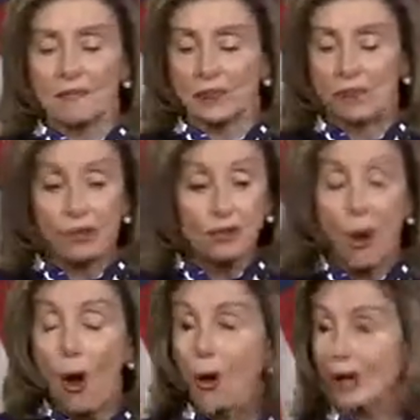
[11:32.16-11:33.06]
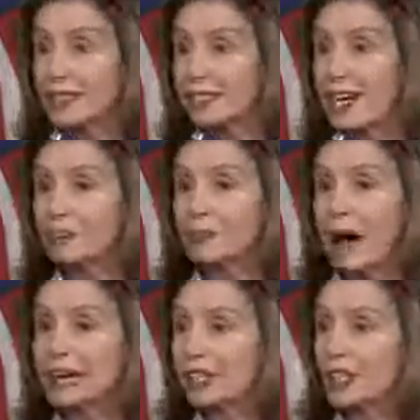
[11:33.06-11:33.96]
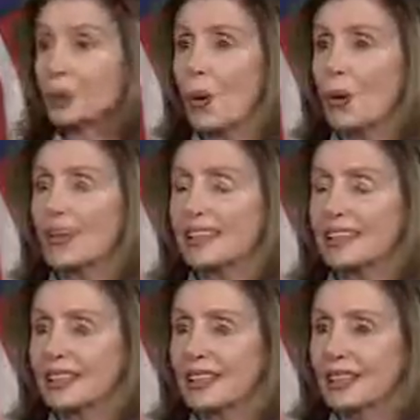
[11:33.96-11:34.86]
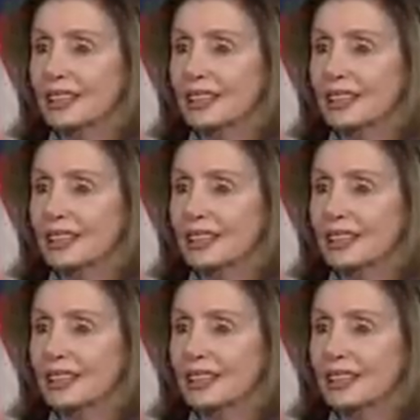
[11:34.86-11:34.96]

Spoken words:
strong and tough-minded on this.